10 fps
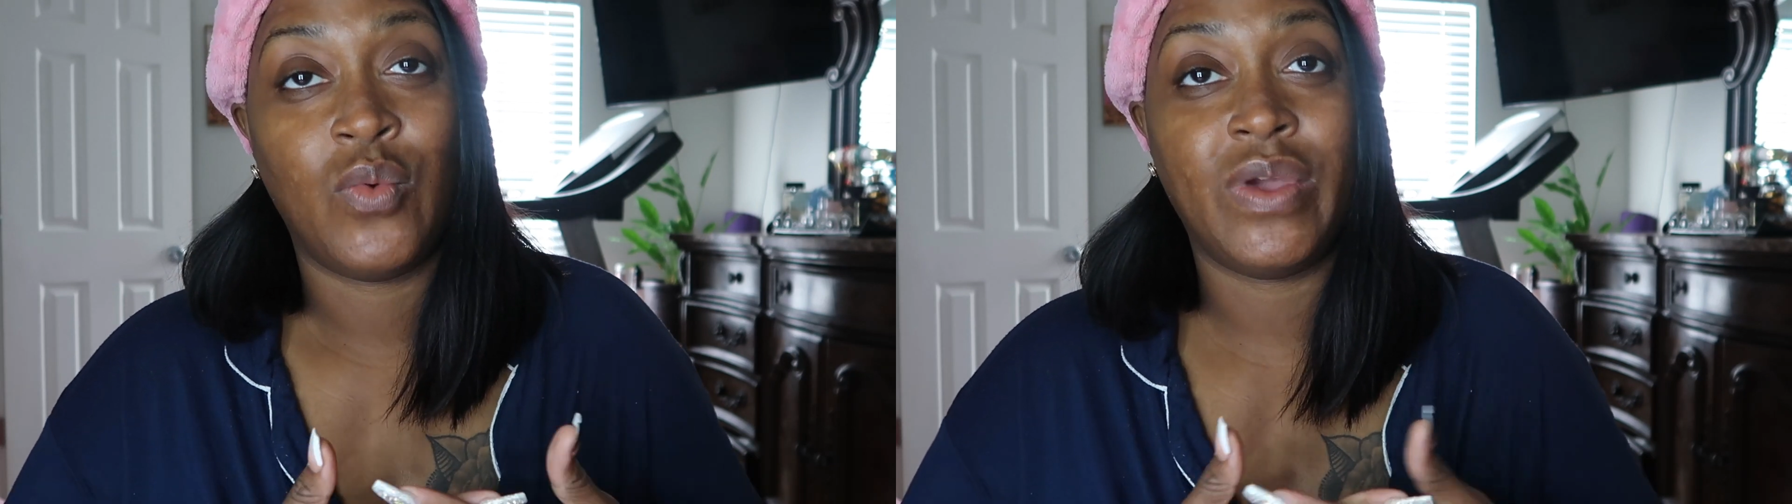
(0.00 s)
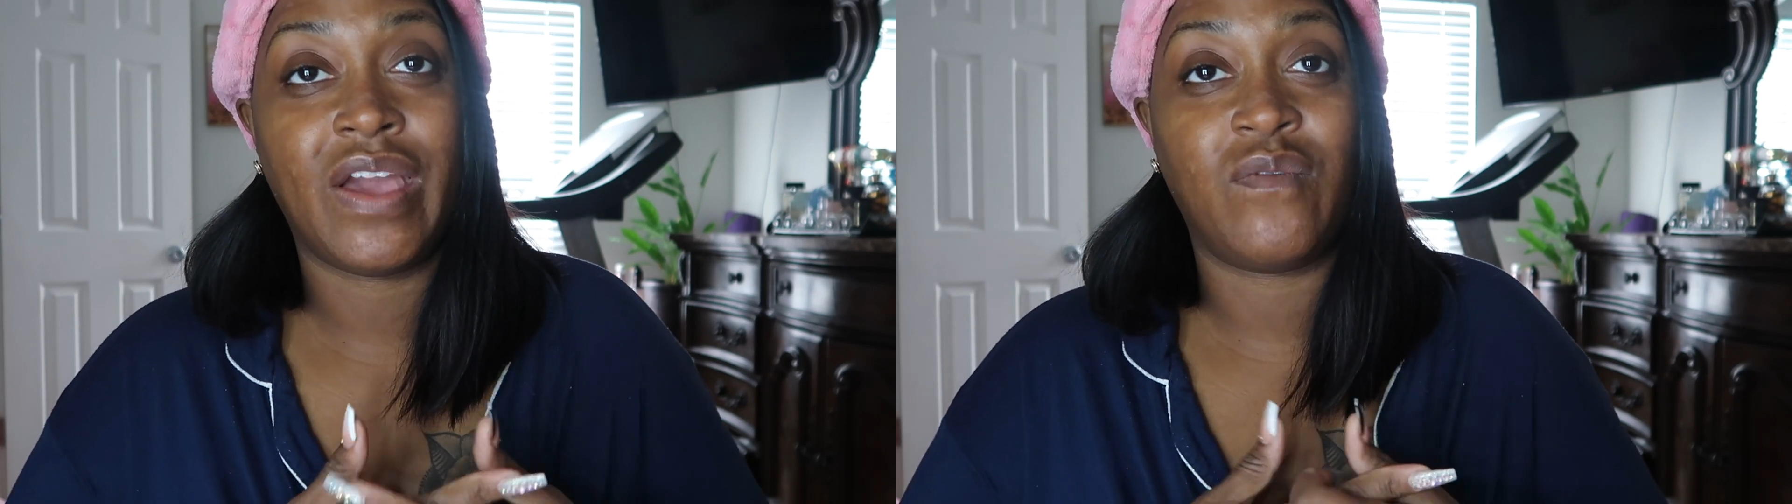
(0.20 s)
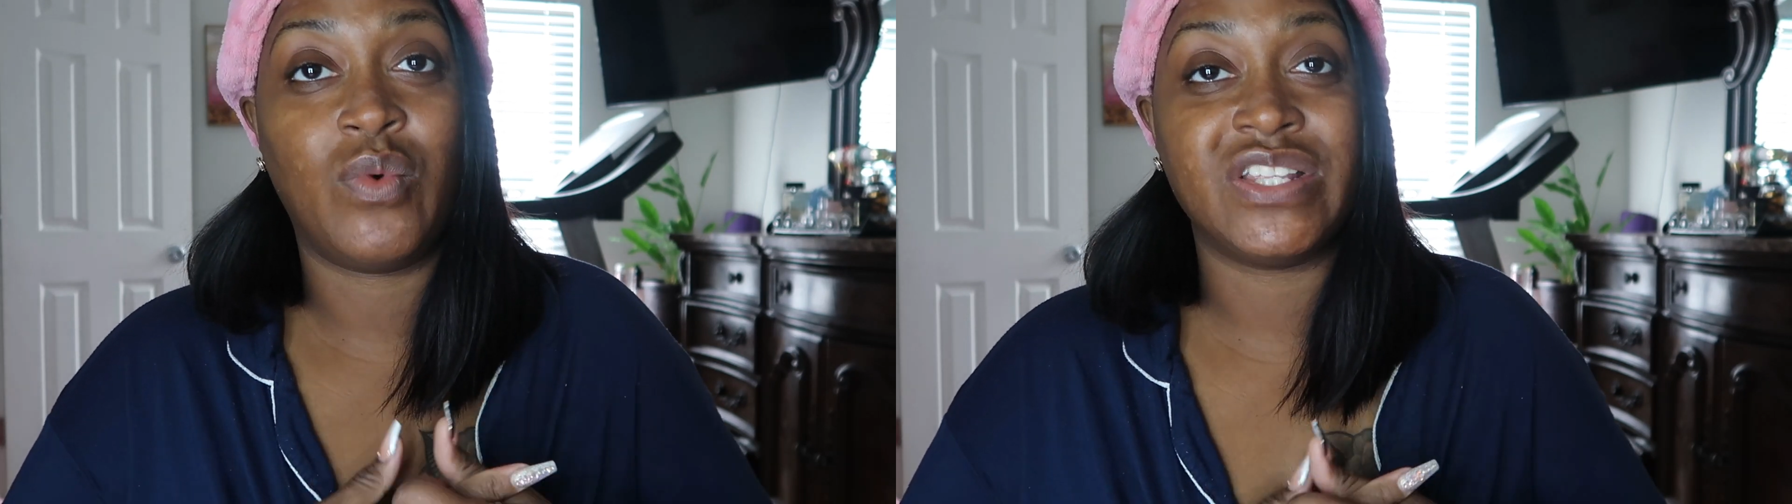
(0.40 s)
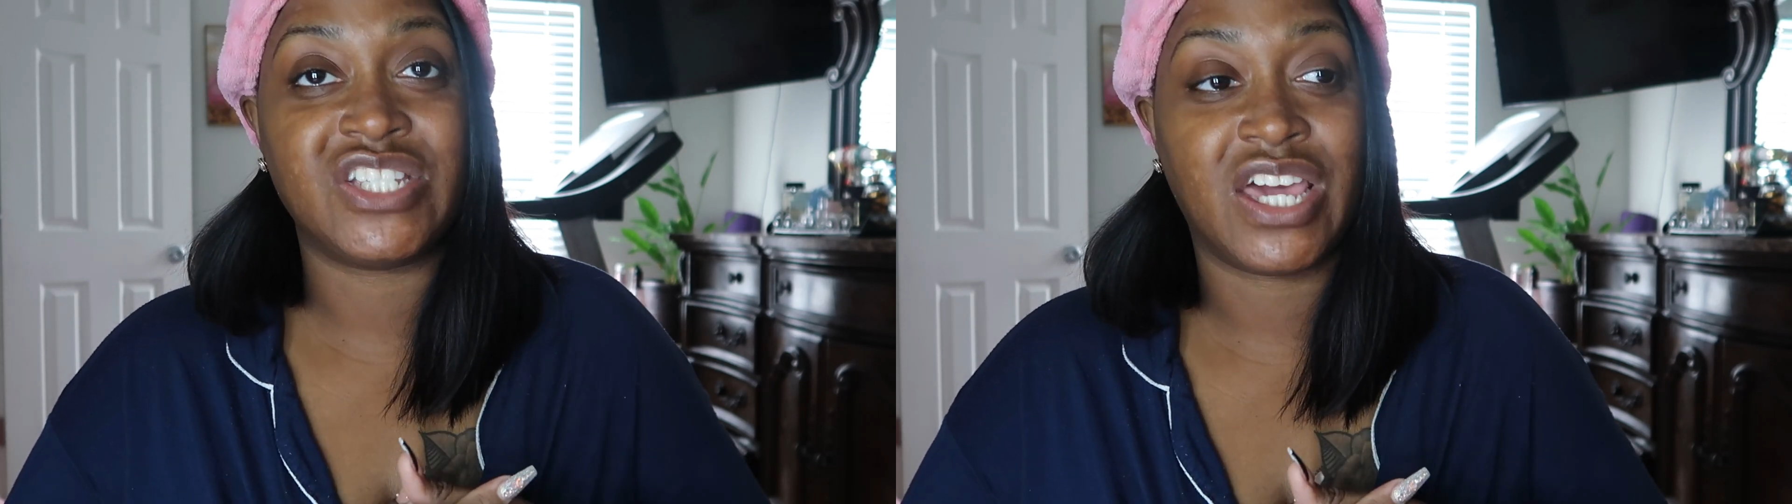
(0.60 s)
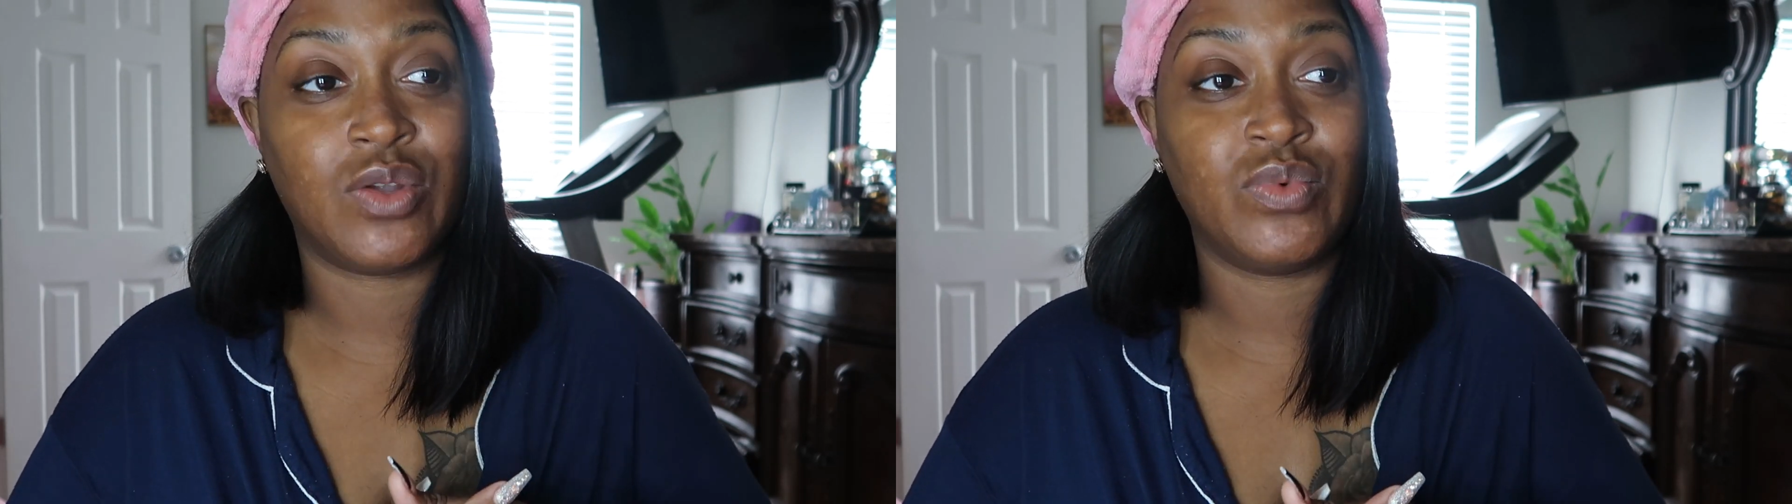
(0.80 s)
we have one
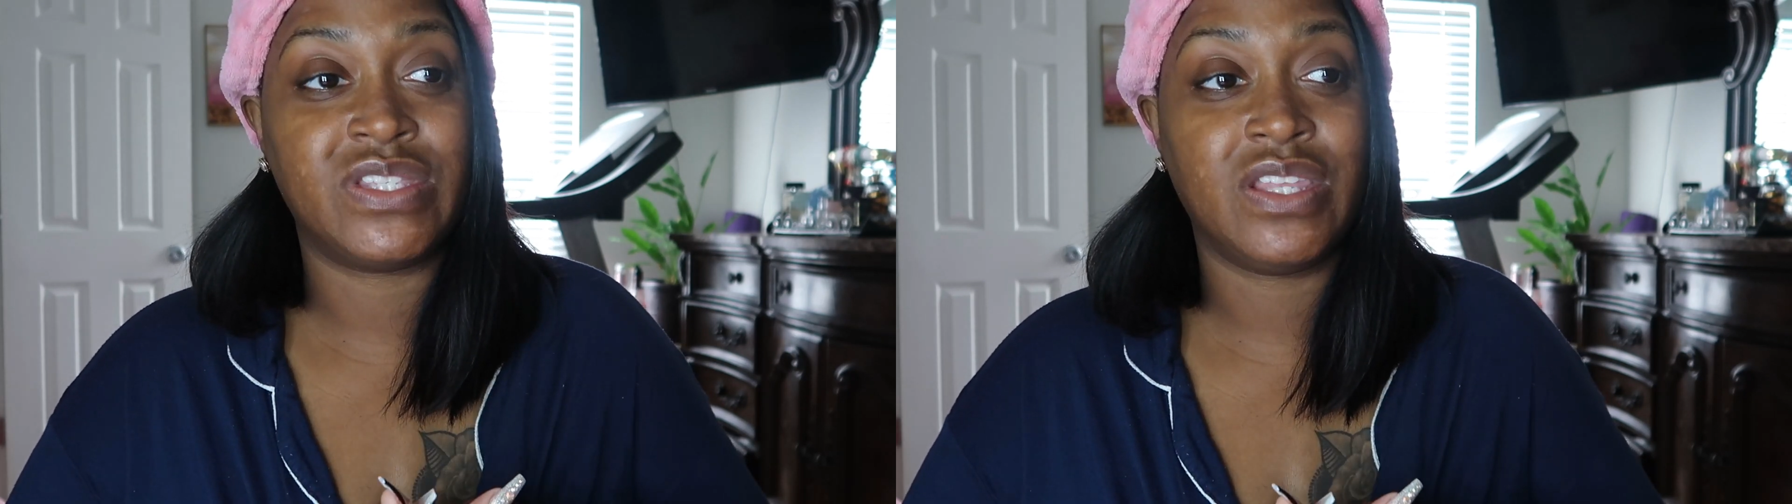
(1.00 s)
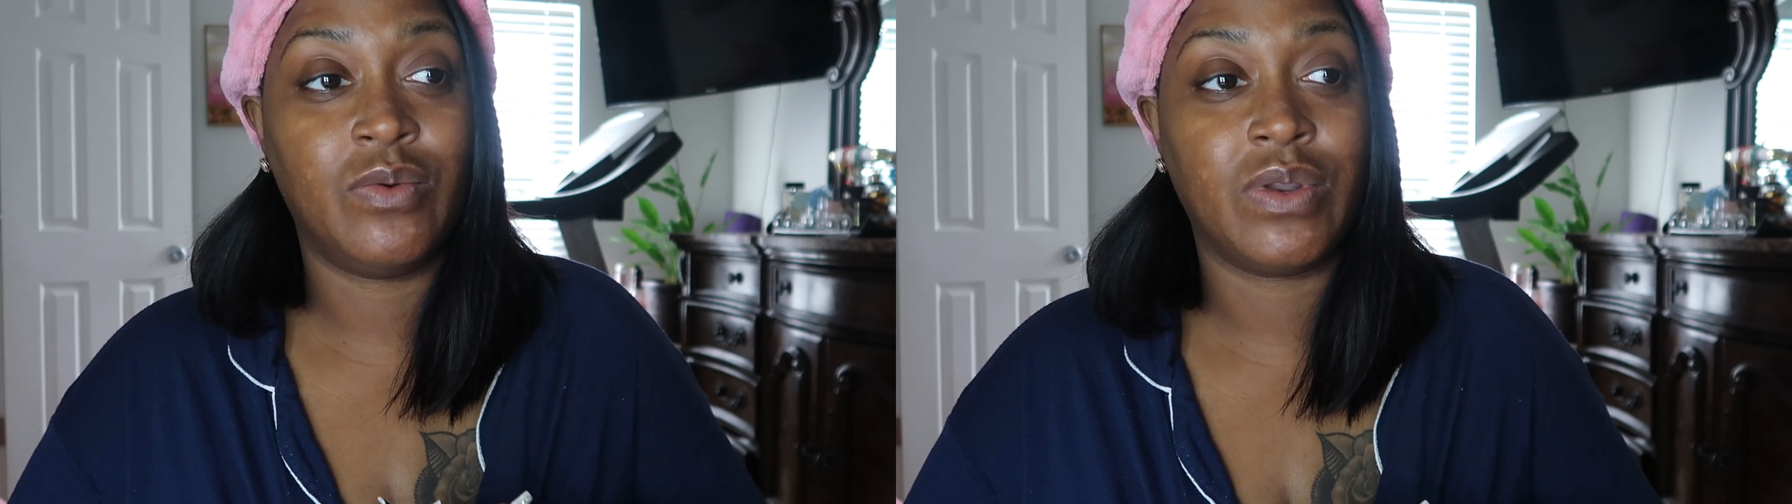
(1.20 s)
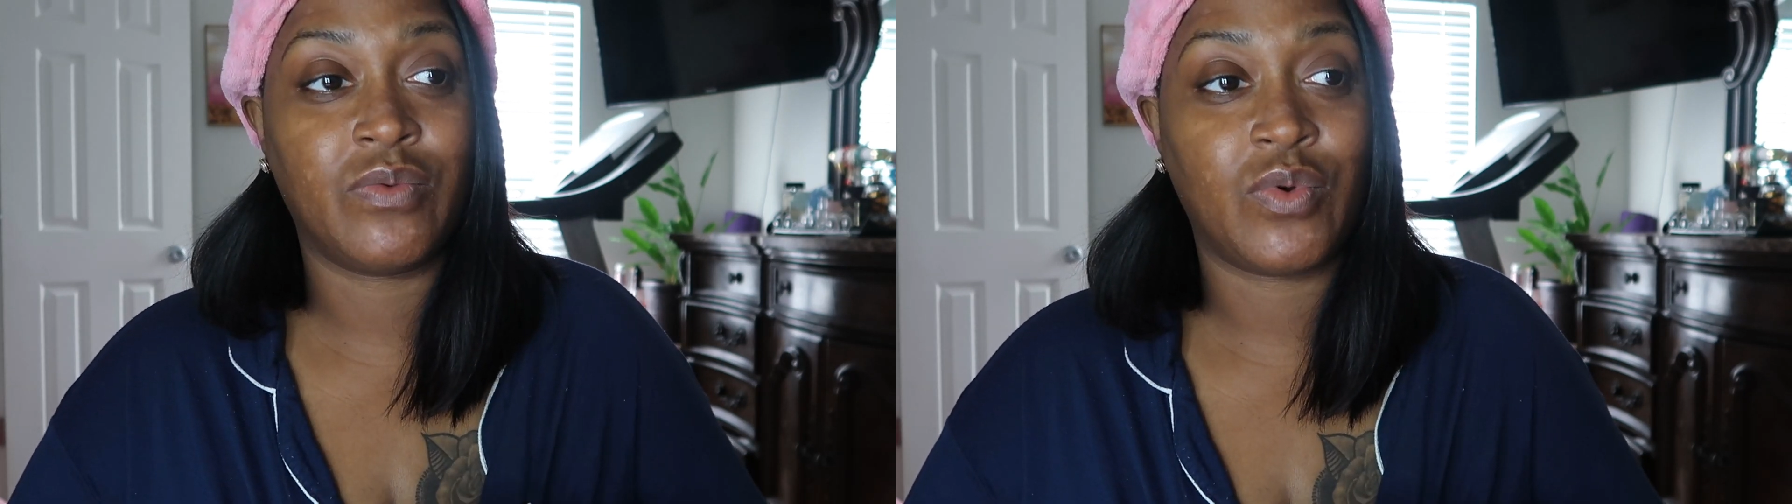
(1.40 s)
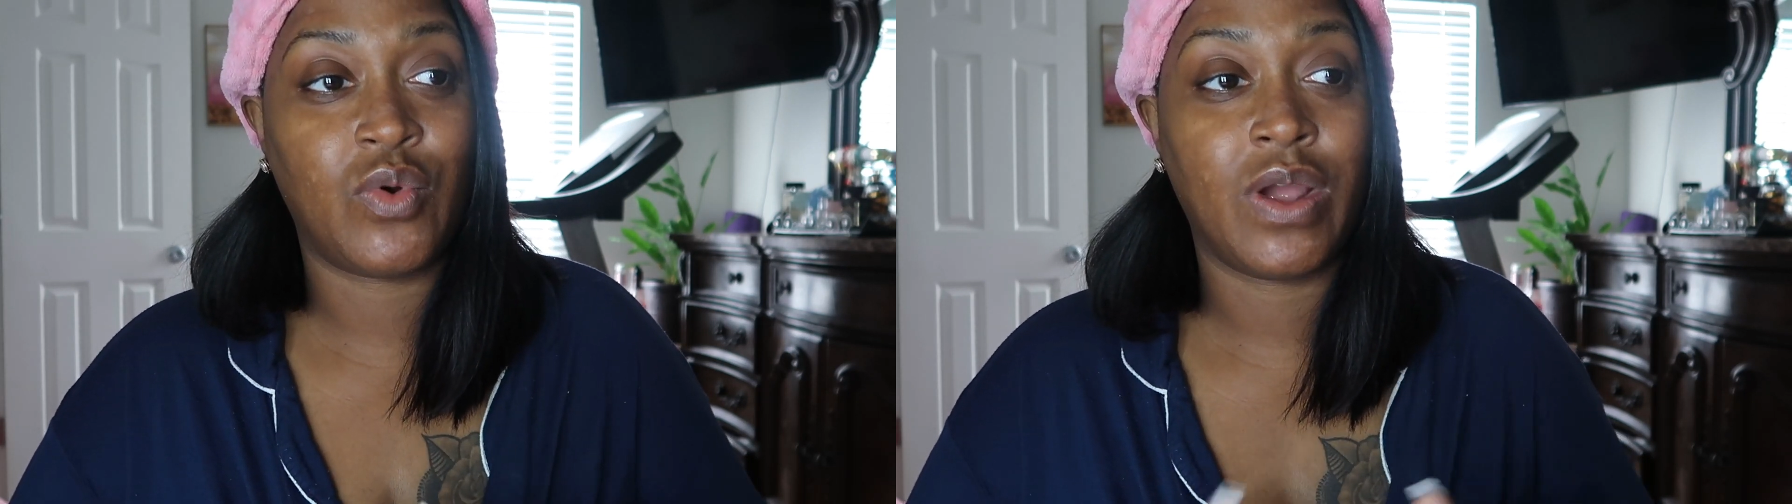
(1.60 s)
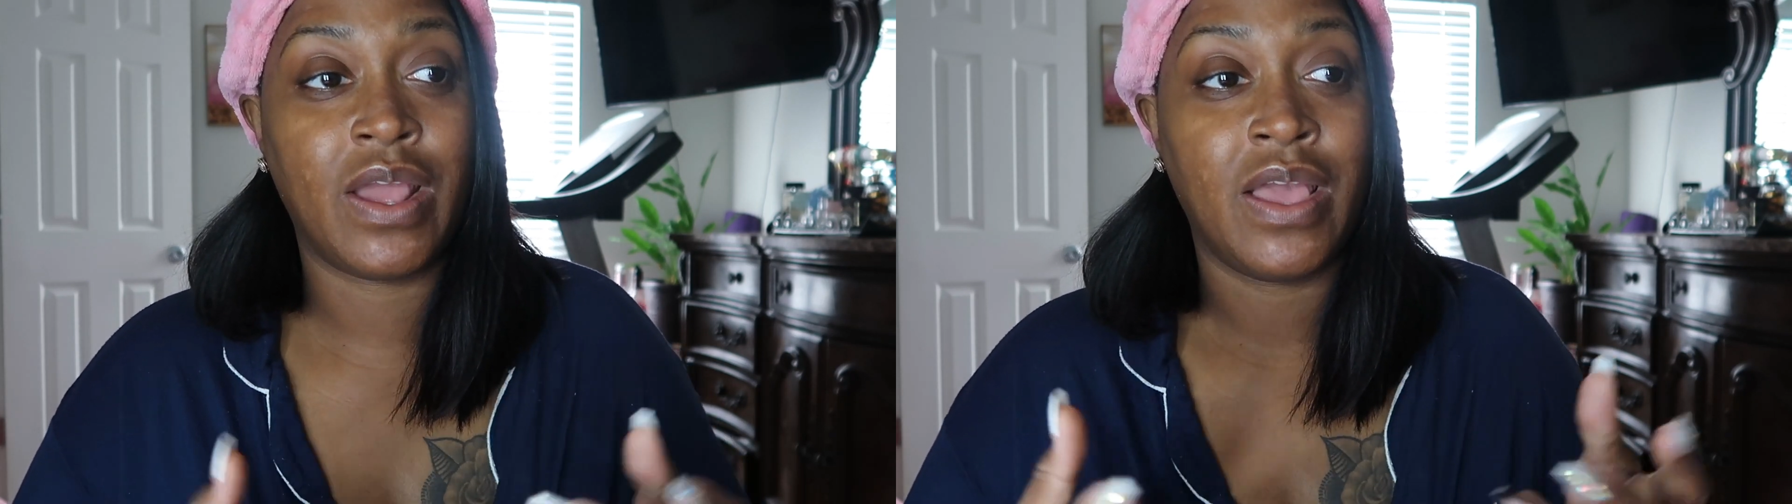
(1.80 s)
channel we still want to
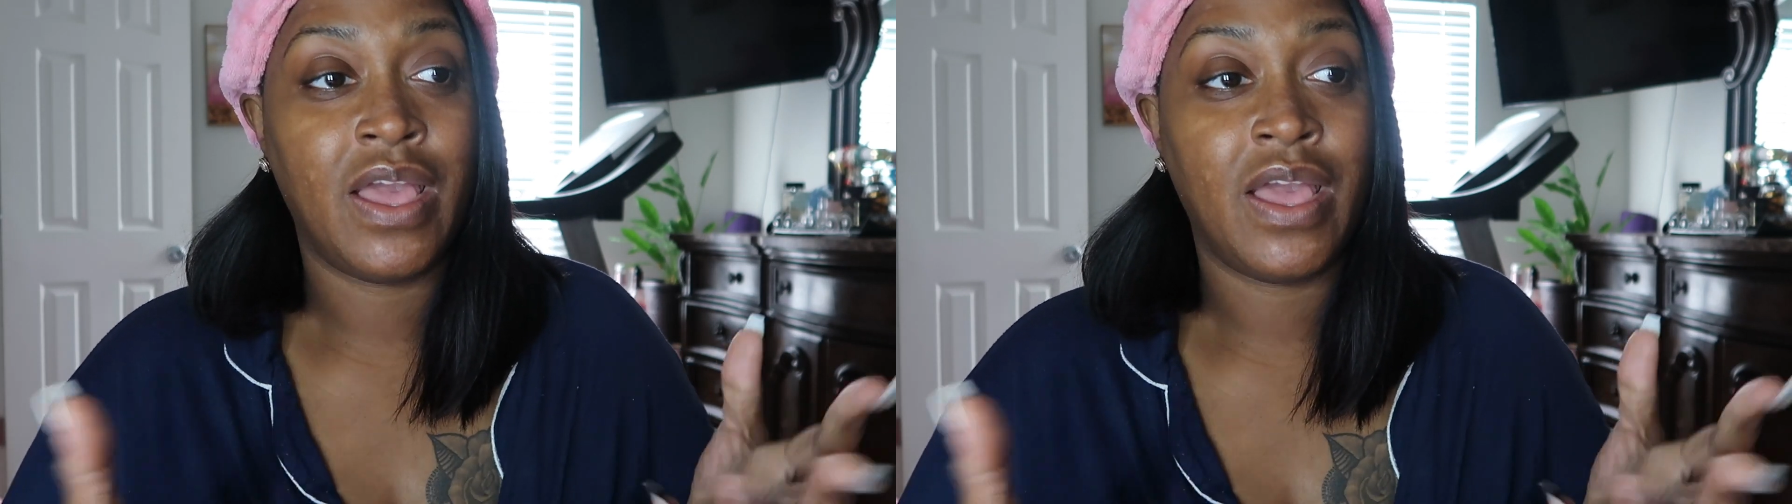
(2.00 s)
record